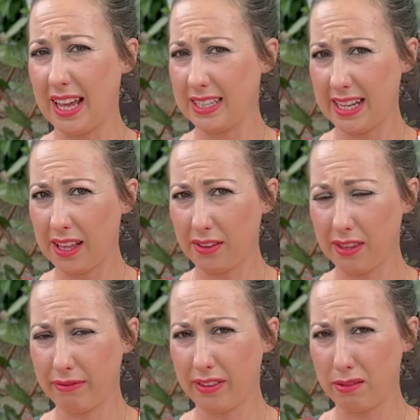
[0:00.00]
and healthy
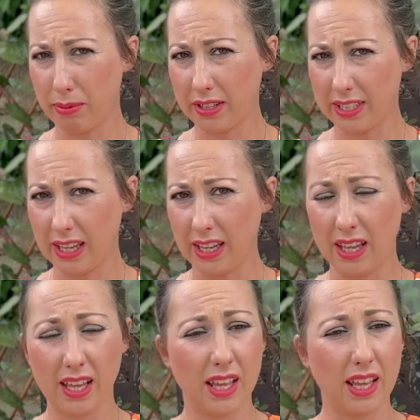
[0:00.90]
for the body.
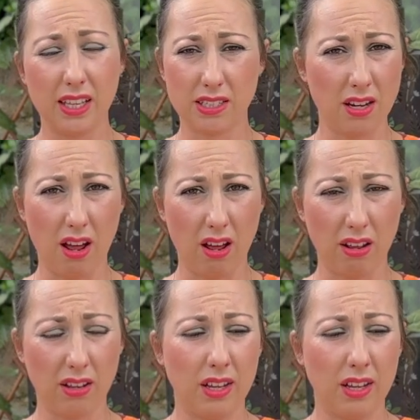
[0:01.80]
It's not.